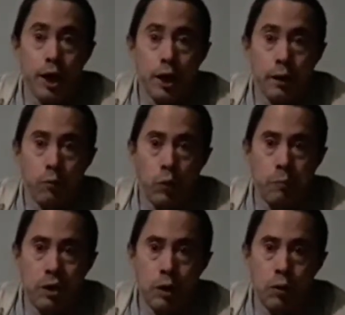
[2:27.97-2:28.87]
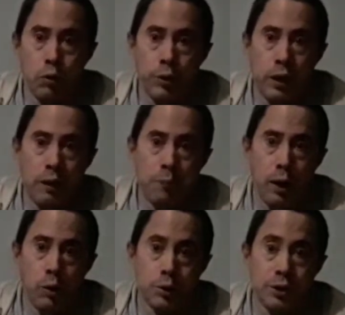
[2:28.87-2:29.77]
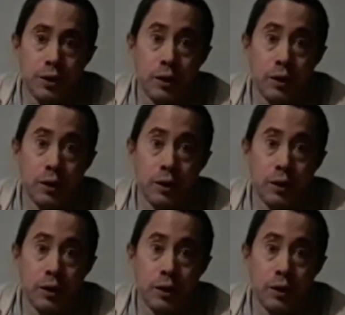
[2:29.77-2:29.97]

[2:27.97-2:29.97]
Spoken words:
Women are only about